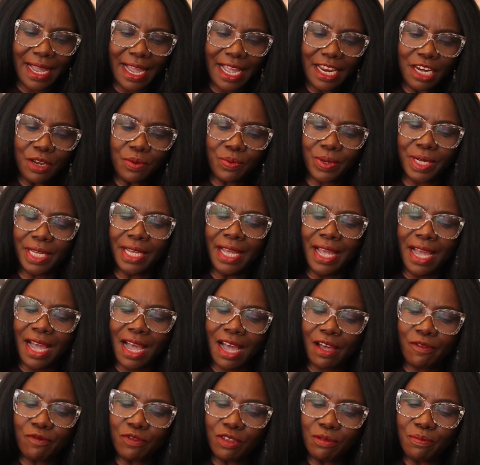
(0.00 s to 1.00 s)
Anyway,
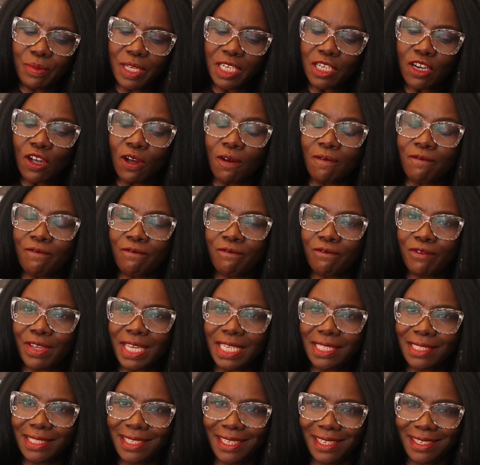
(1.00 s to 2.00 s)
have you been
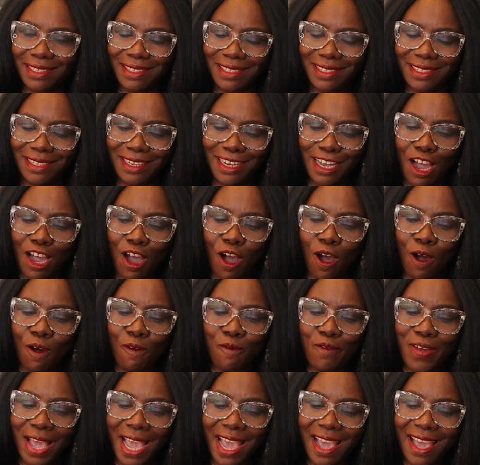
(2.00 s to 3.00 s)
convicted
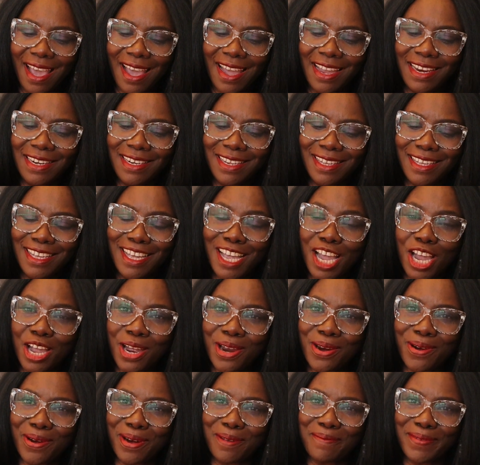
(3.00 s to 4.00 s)
of any
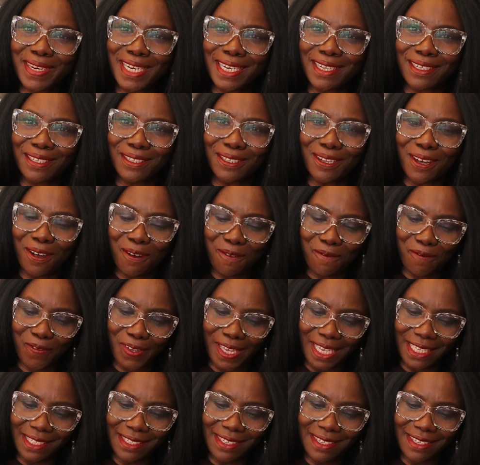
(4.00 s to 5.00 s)
criminal
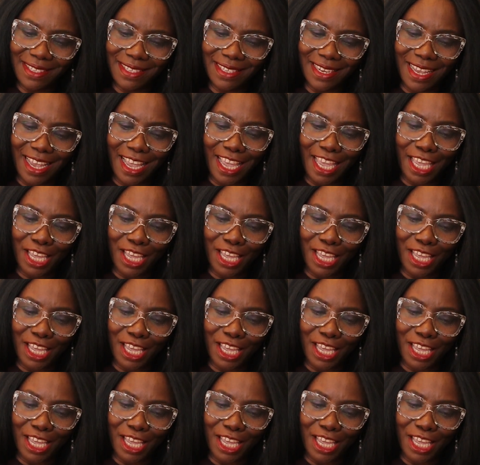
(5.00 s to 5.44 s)
offense,